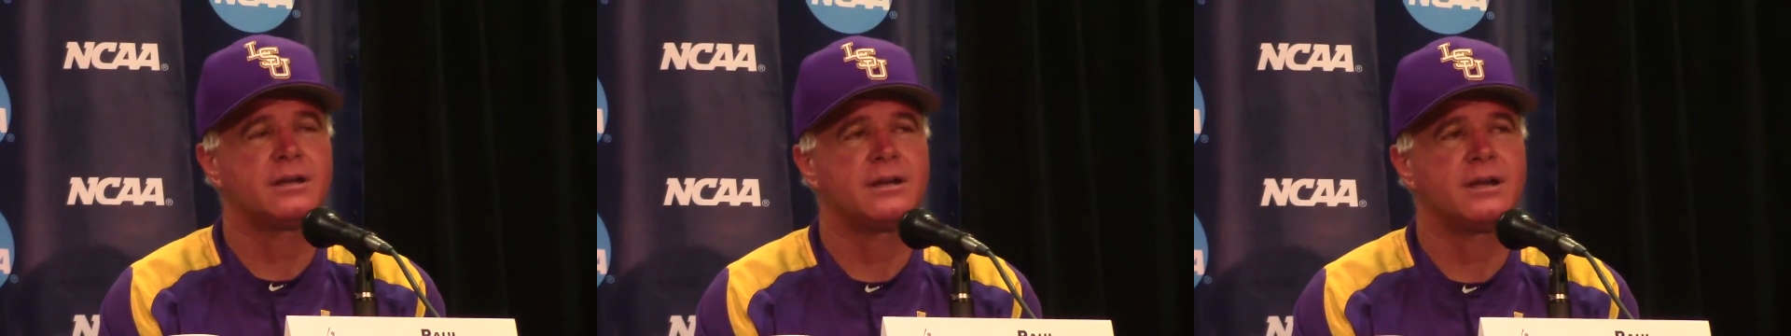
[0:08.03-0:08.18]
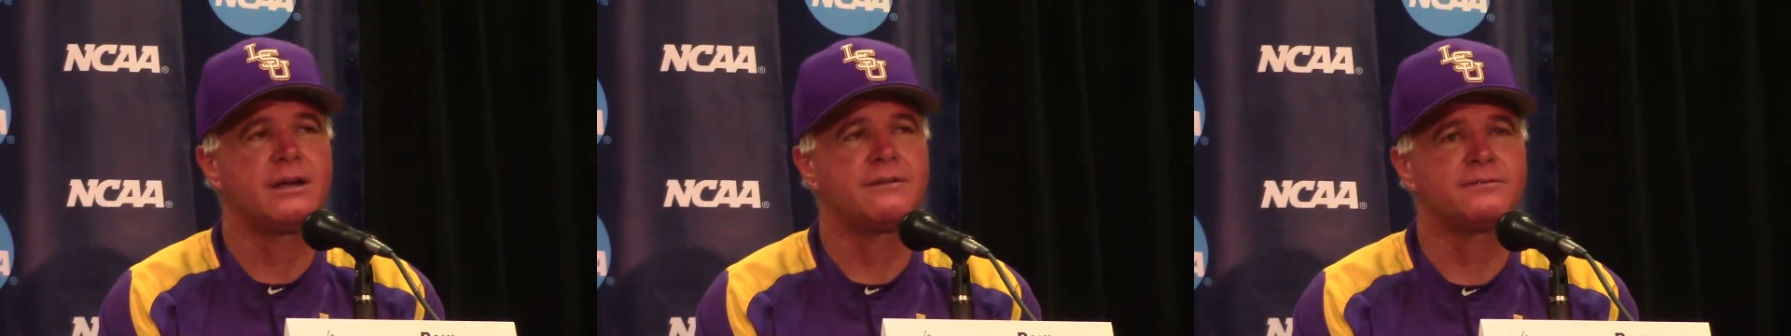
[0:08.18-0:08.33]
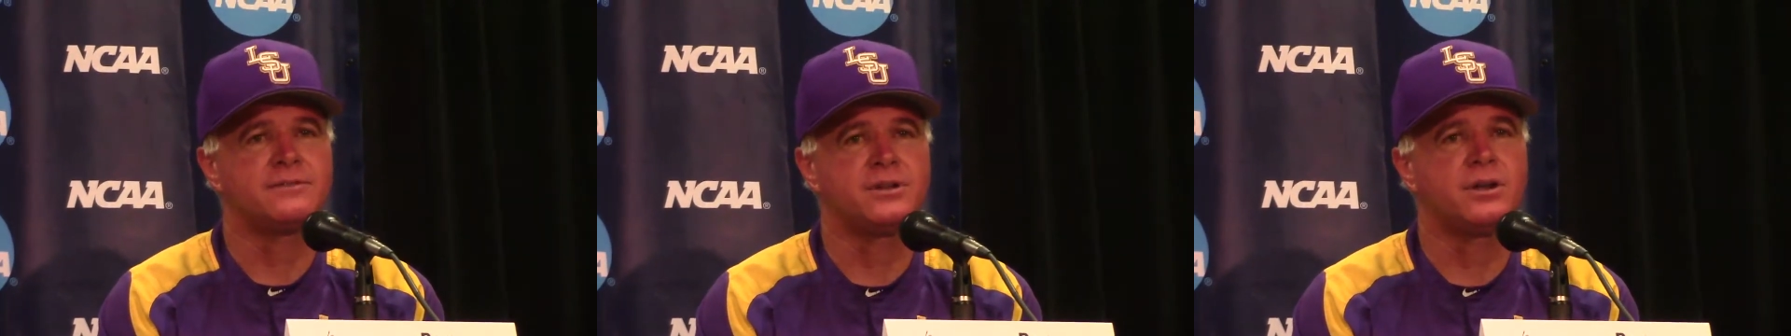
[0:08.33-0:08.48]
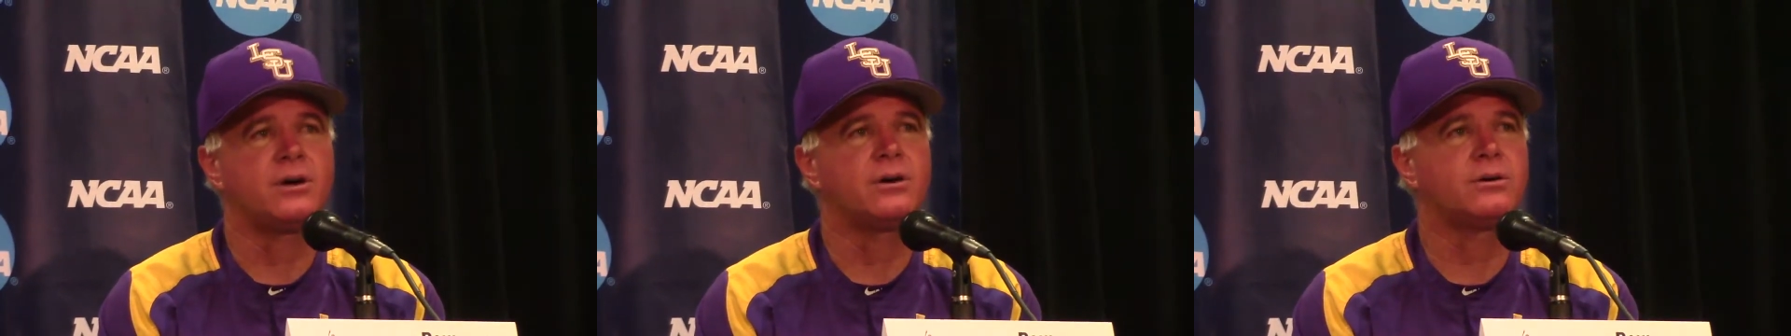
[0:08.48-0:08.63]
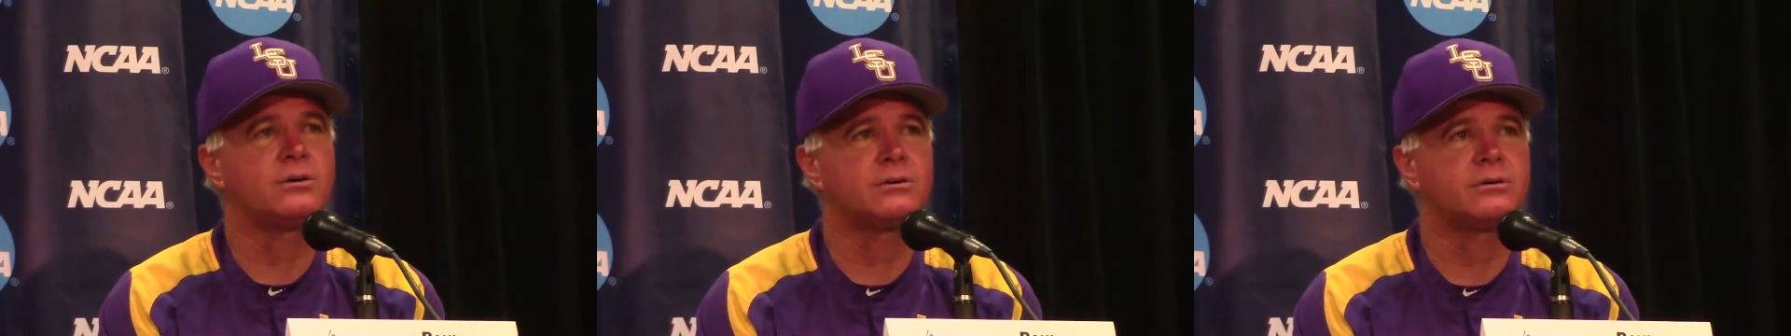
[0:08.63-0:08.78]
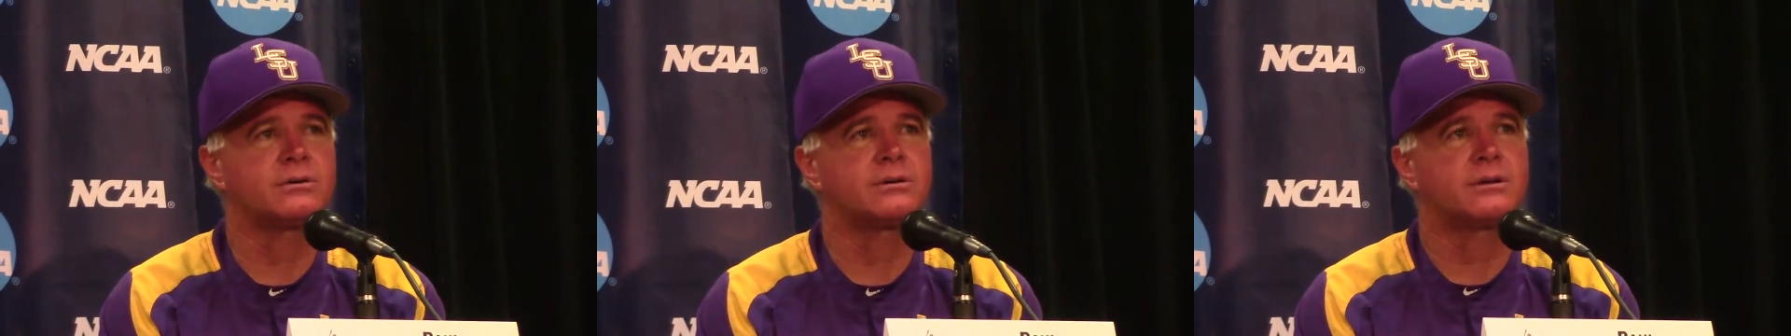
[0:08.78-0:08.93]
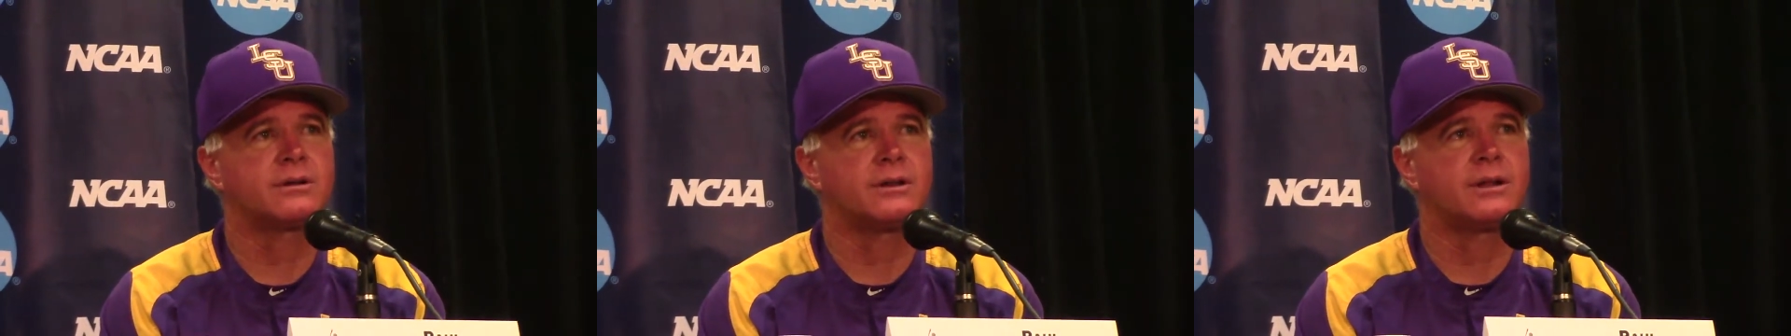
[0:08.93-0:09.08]
have
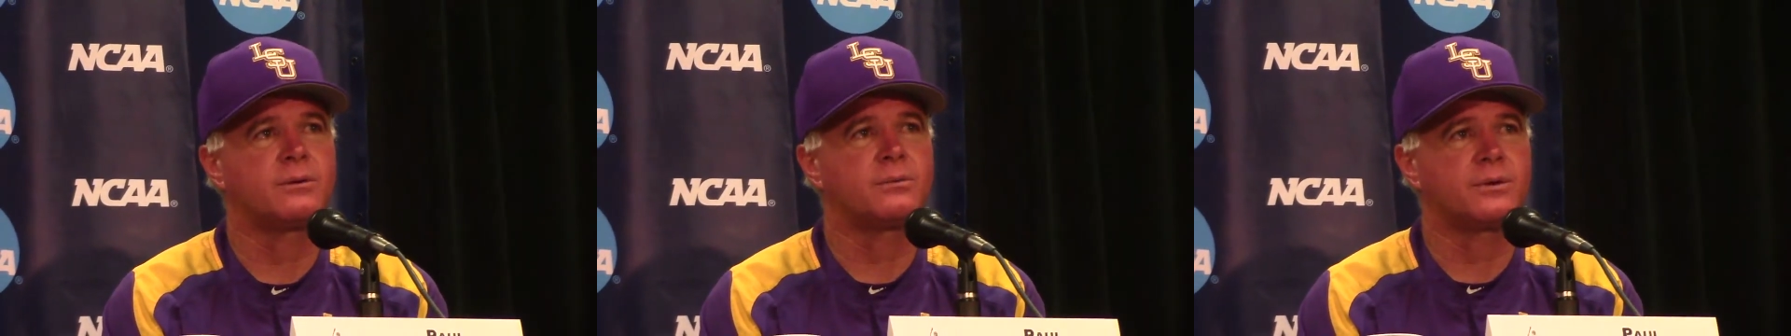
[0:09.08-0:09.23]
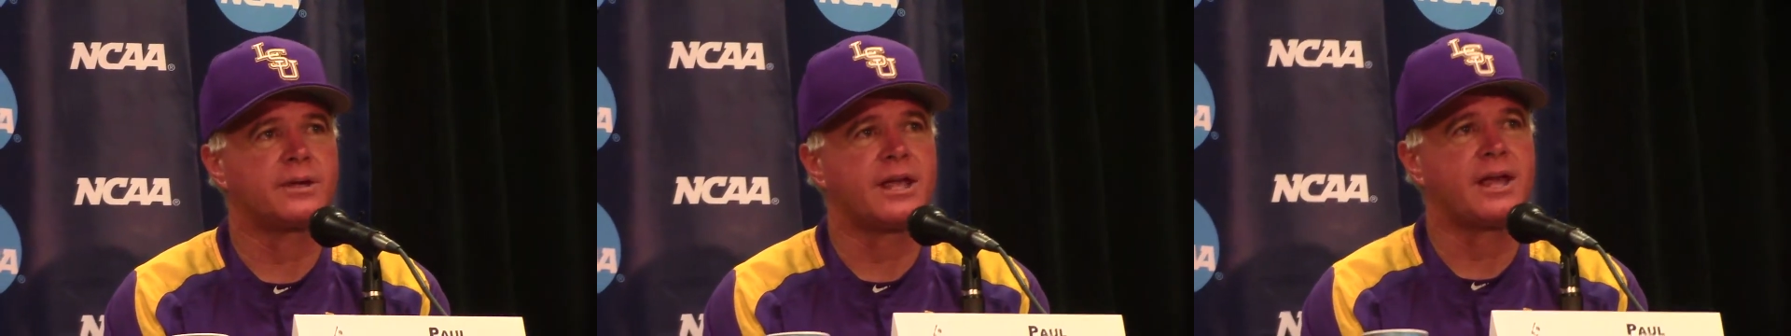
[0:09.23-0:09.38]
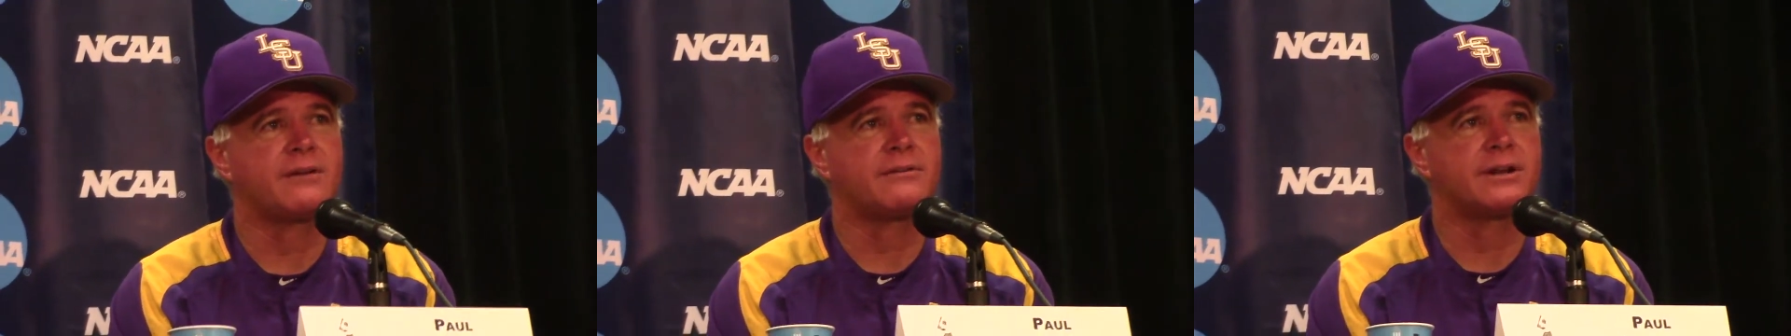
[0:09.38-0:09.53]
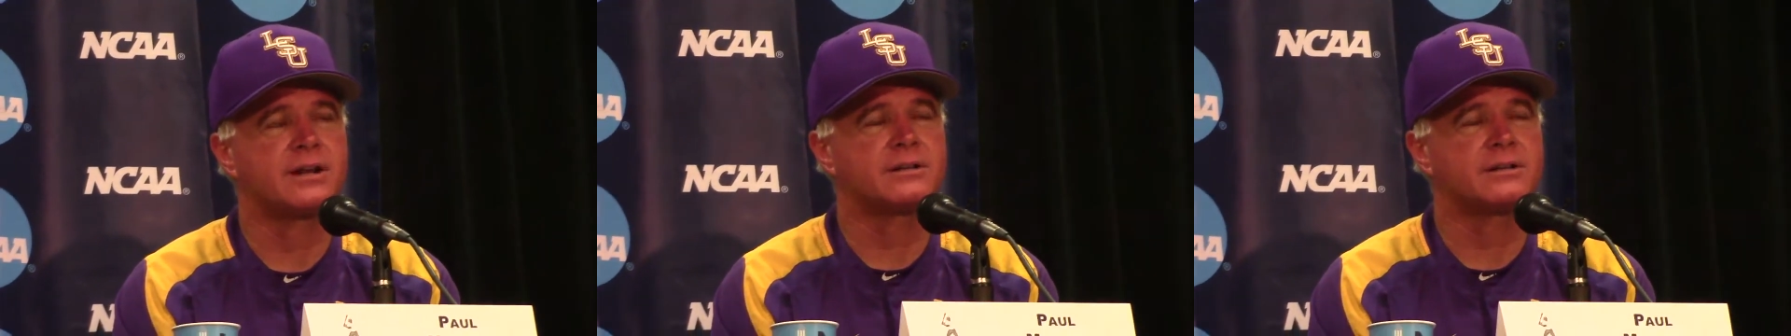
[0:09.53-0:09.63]
known that we have